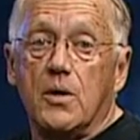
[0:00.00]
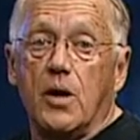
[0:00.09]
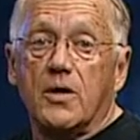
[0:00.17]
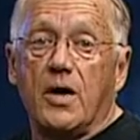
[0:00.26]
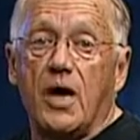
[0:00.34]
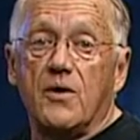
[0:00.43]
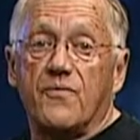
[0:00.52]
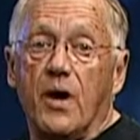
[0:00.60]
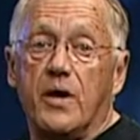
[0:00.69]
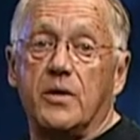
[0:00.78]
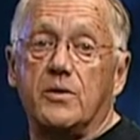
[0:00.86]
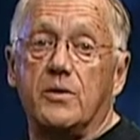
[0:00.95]
are
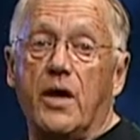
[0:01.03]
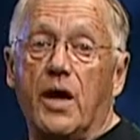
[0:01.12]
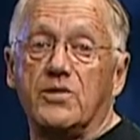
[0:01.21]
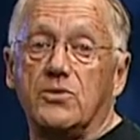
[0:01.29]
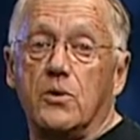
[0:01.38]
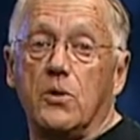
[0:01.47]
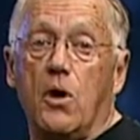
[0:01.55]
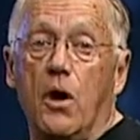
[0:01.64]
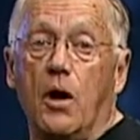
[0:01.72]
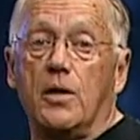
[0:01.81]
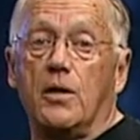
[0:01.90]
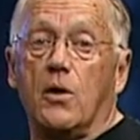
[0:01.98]
codified into national
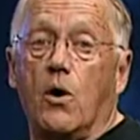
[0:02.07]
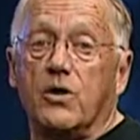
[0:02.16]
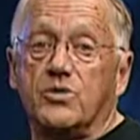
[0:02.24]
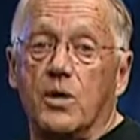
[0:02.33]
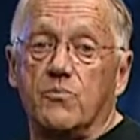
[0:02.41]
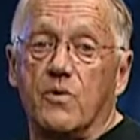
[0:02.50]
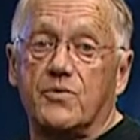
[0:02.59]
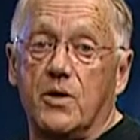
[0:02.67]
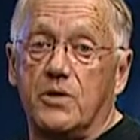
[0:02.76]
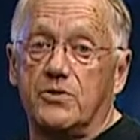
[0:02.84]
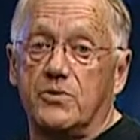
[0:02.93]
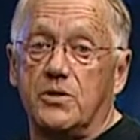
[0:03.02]
law in a large number of
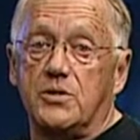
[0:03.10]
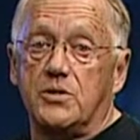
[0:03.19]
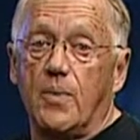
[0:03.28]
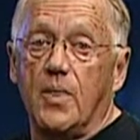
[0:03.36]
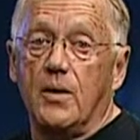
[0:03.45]
countries.